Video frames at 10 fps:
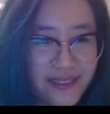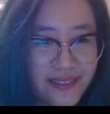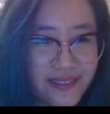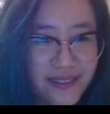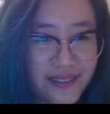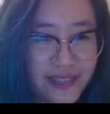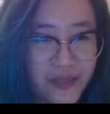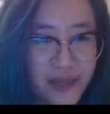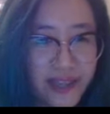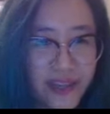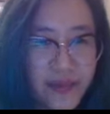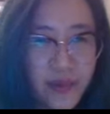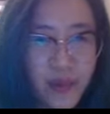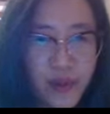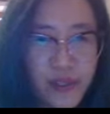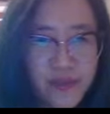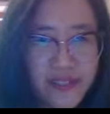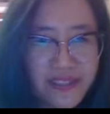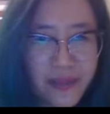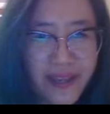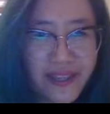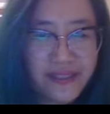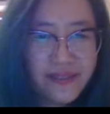So that's one. Are there any more oceans ones coming?